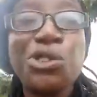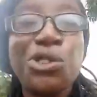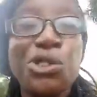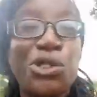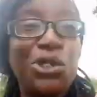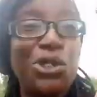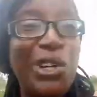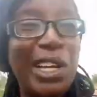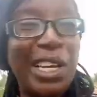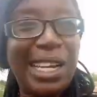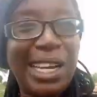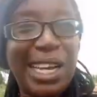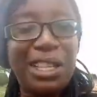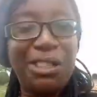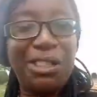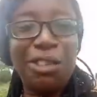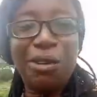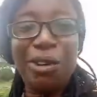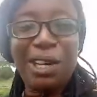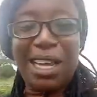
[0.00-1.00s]
trailer.
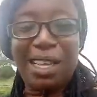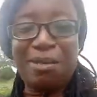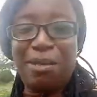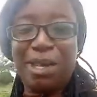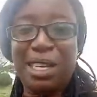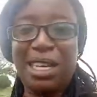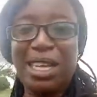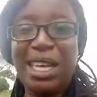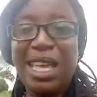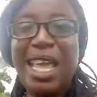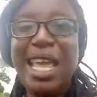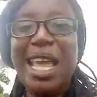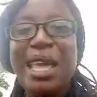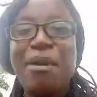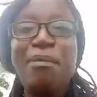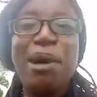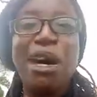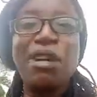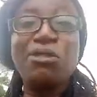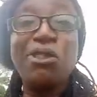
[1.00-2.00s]
You know what I mean?
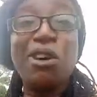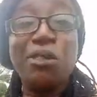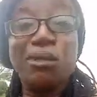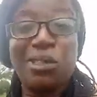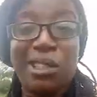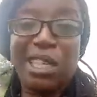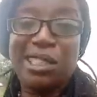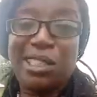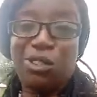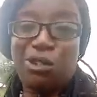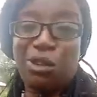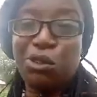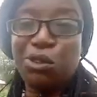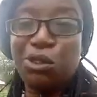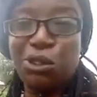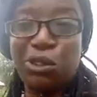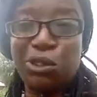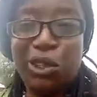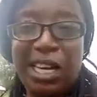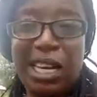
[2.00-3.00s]
A manure of 30 tons
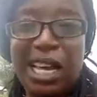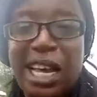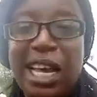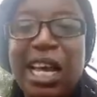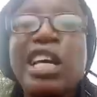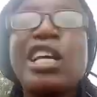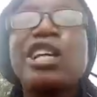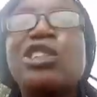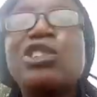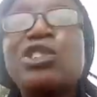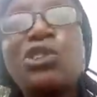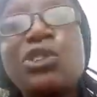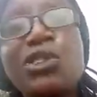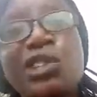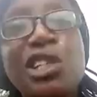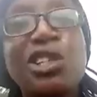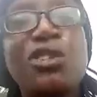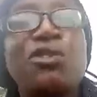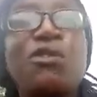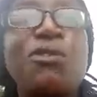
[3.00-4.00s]
trailer.
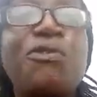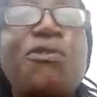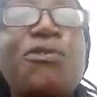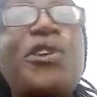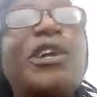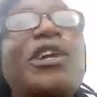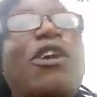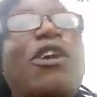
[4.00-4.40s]
Use it to fill